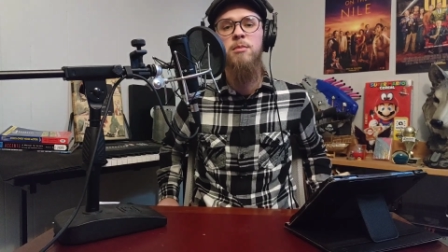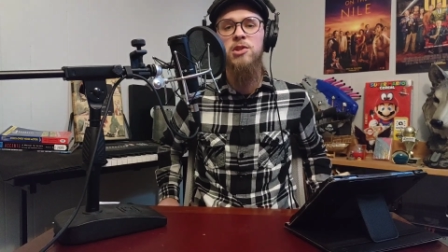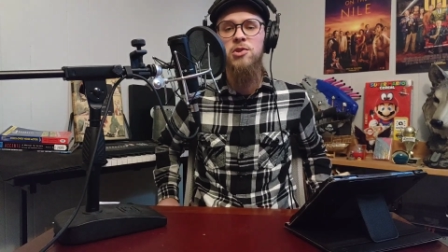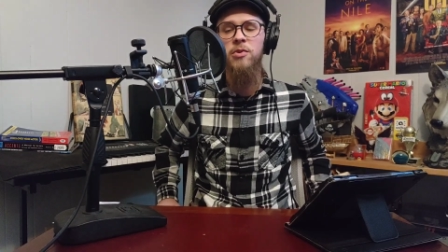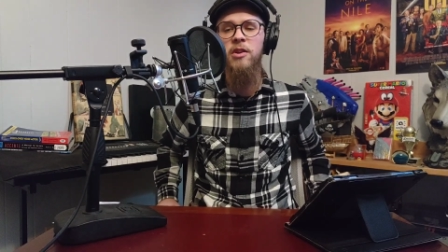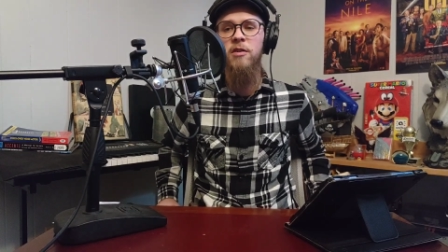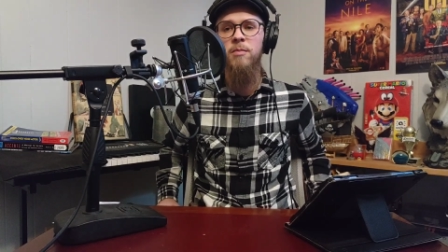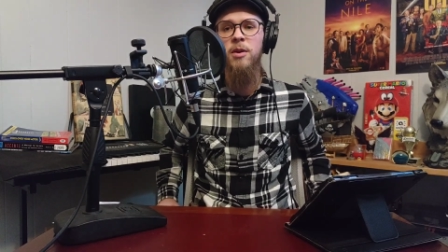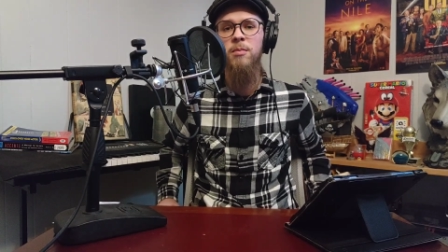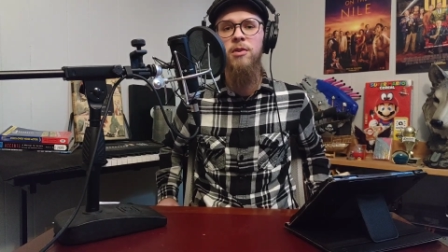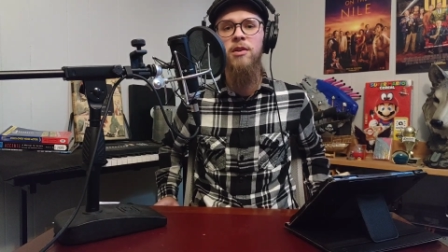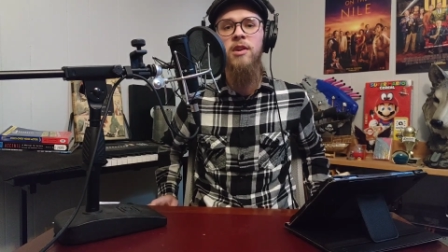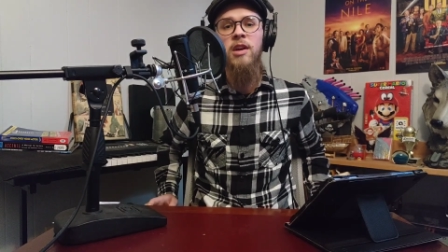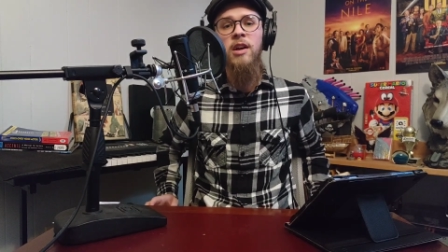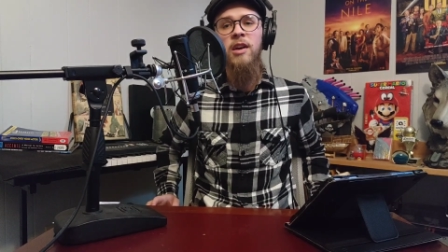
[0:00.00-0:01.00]
majority of
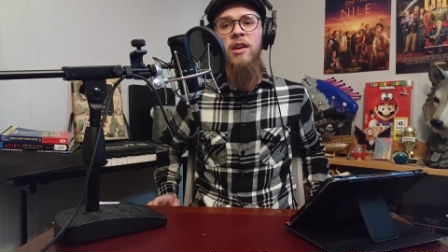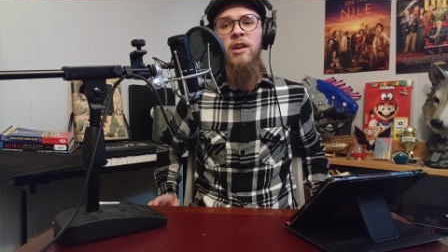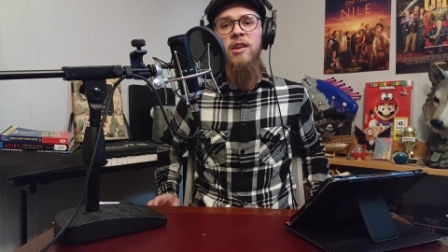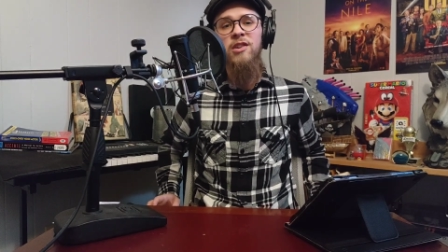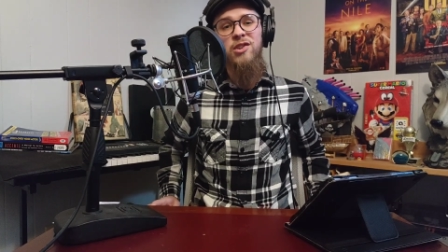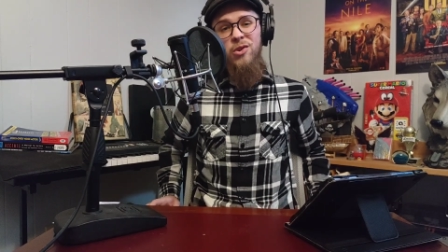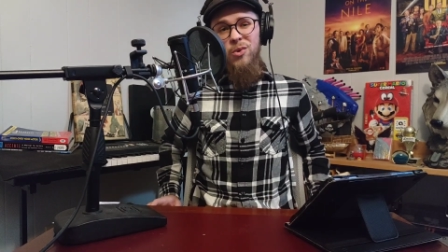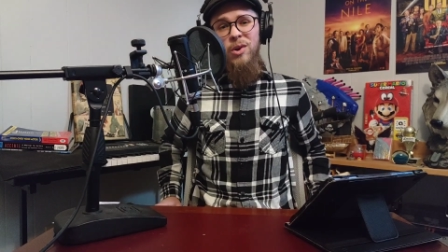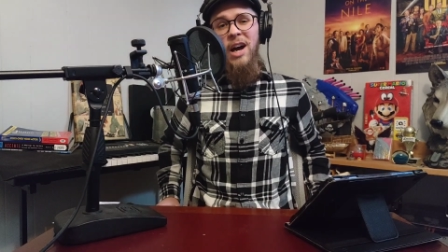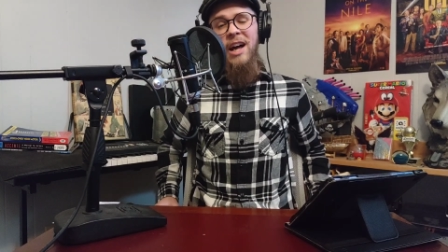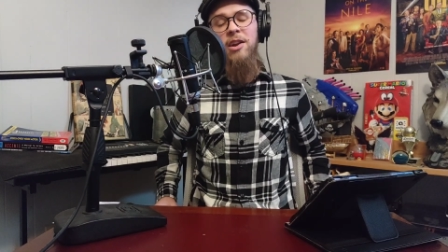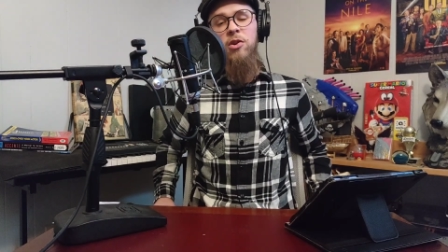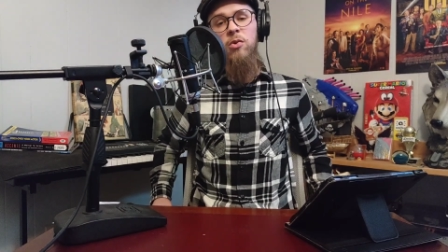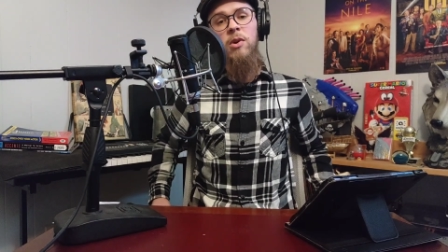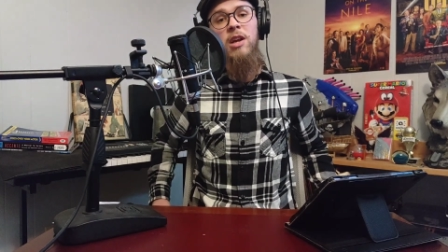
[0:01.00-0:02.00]
people do
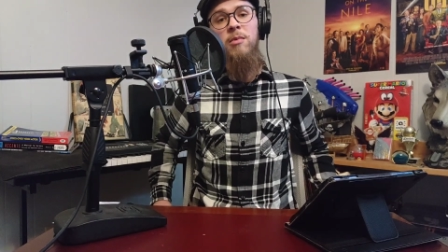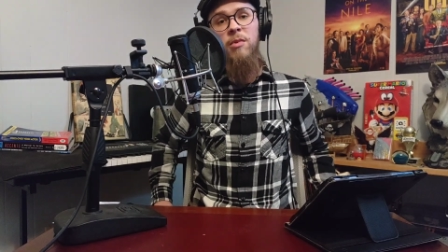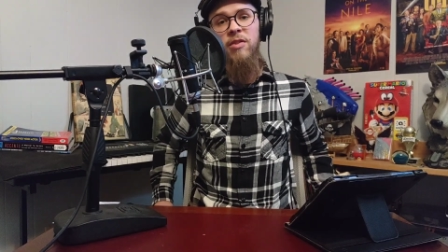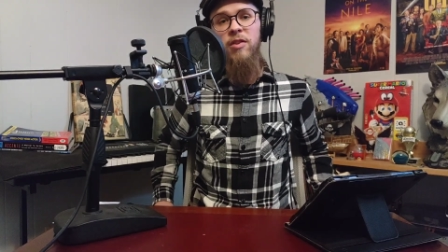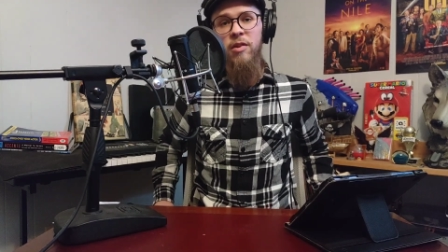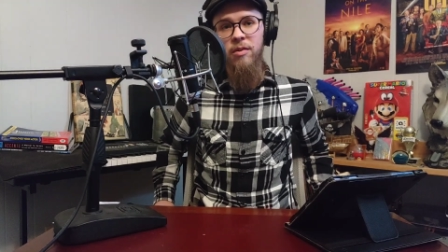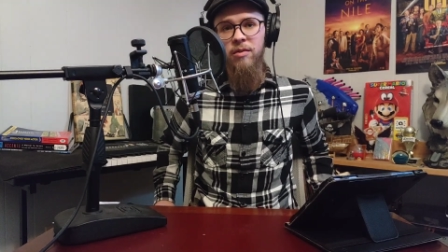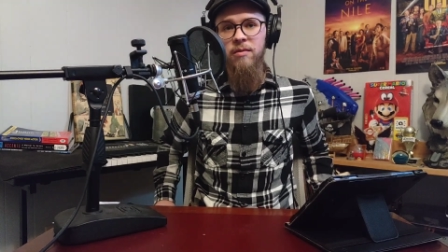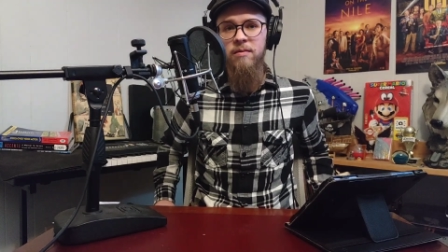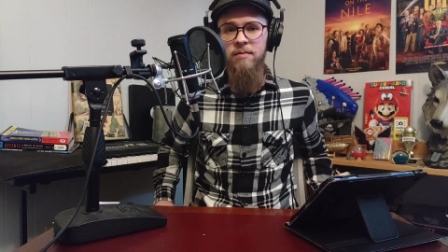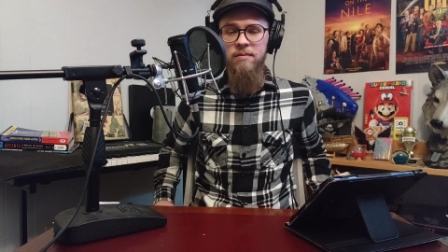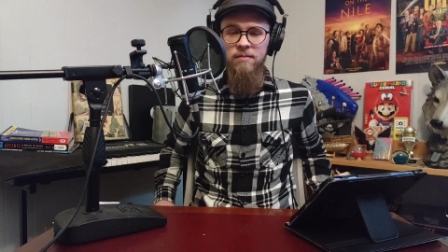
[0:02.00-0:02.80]
not agree with you.